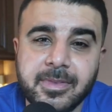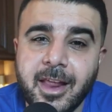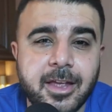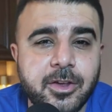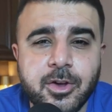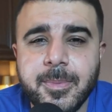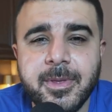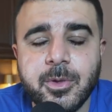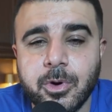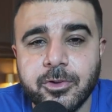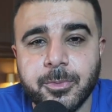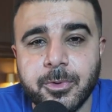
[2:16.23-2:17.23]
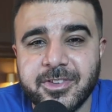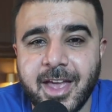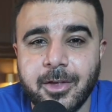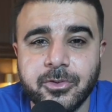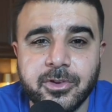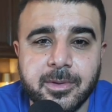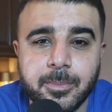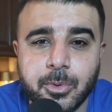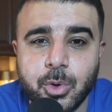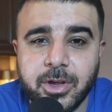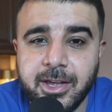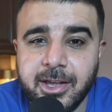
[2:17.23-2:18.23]
you can be the world's most talented
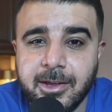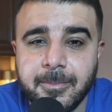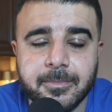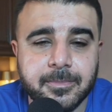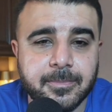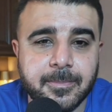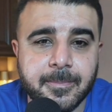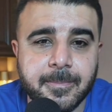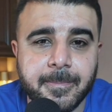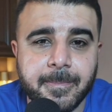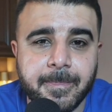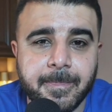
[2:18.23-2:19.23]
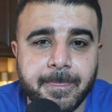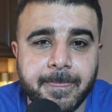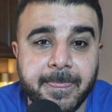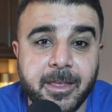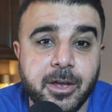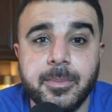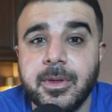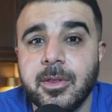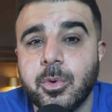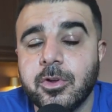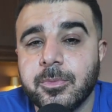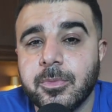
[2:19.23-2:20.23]
employee. You can be the
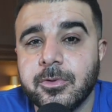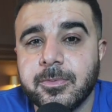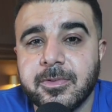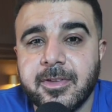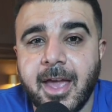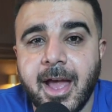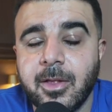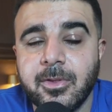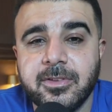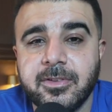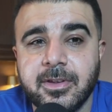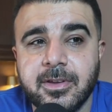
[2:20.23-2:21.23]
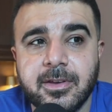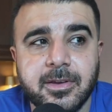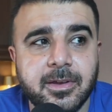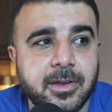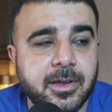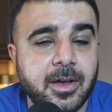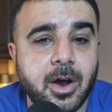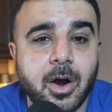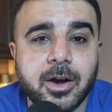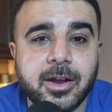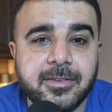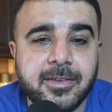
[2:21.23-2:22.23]
world's most talented
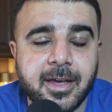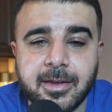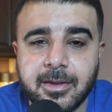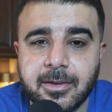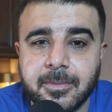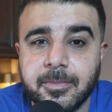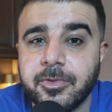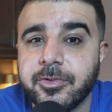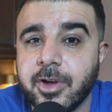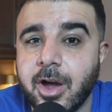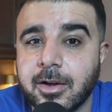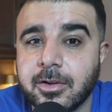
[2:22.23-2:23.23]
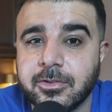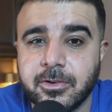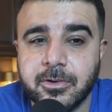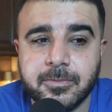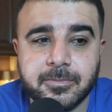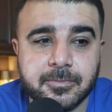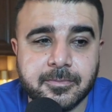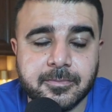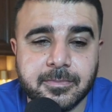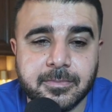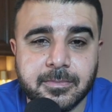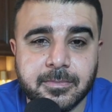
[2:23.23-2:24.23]
architect, doctor.
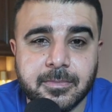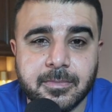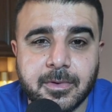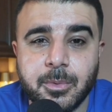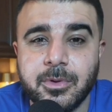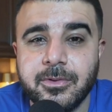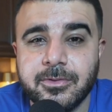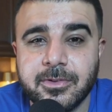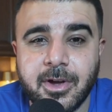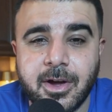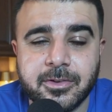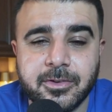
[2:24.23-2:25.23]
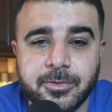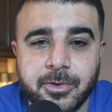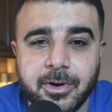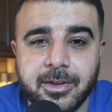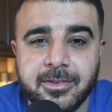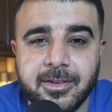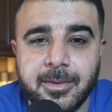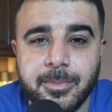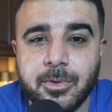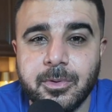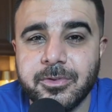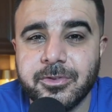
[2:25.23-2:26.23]
We'll use a doctor for
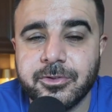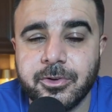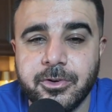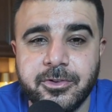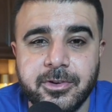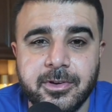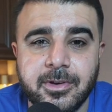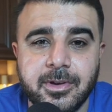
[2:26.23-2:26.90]
example, surgeon.